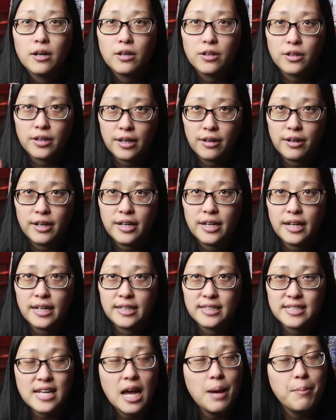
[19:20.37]
Clary
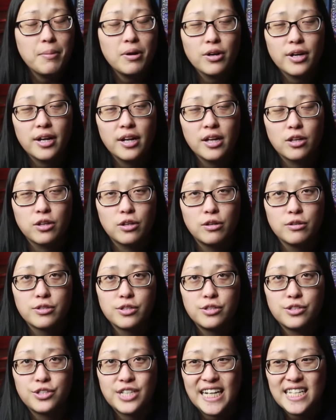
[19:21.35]
and Simon are getting
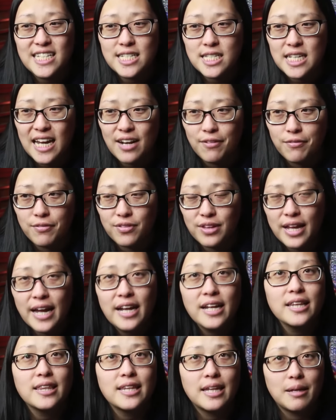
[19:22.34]
closer. Jace is kind of
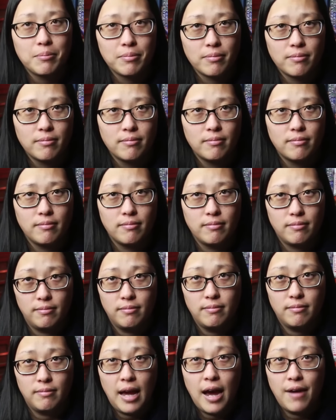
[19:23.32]
letting them
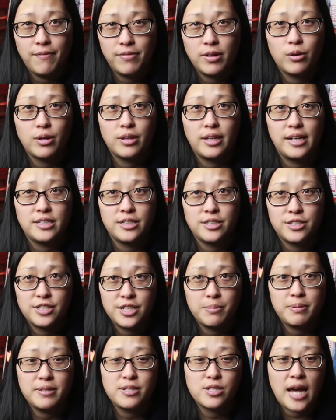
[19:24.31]
have their
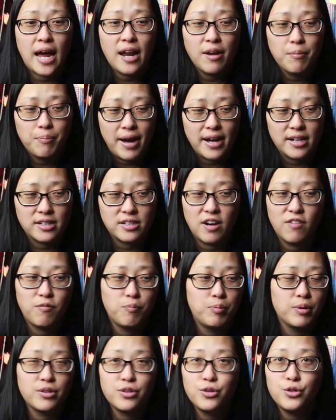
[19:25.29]
relationship. He's kind of backed
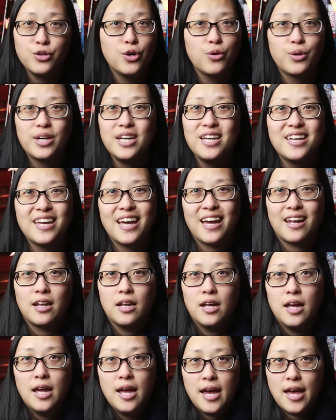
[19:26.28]
off, but you know he can't
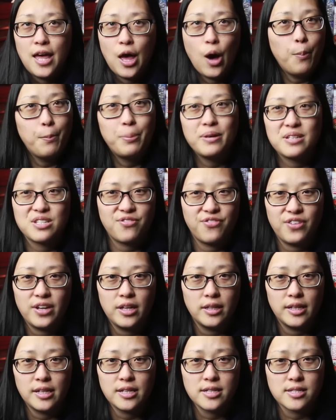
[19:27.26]
help his
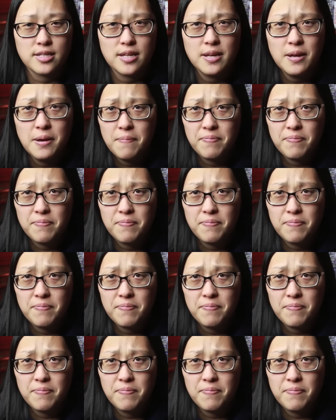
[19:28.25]
feelings.